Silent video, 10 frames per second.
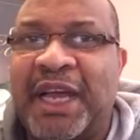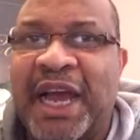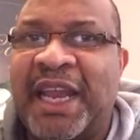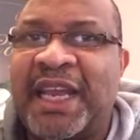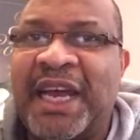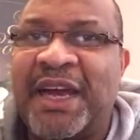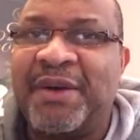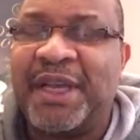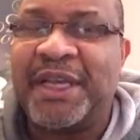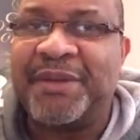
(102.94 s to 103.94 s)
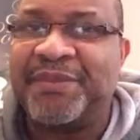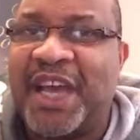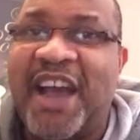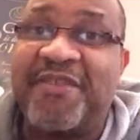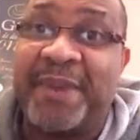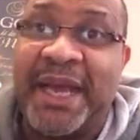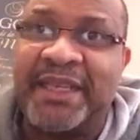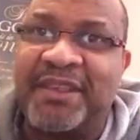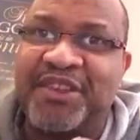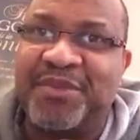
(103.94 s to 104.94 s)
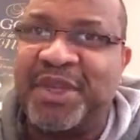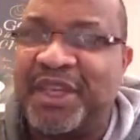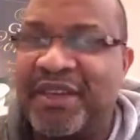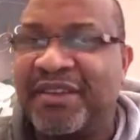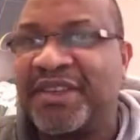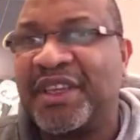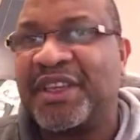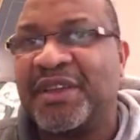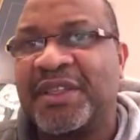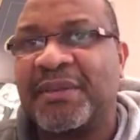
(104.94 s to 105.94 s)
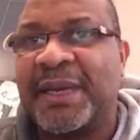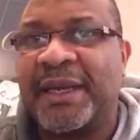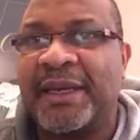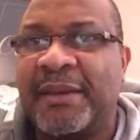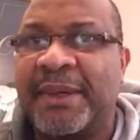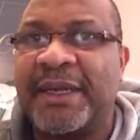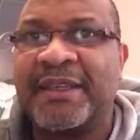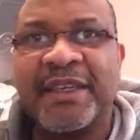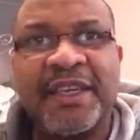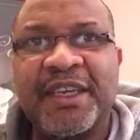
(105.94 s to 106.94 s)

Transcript: I like how um, Half Pint, the Jamaican singer, talks about it about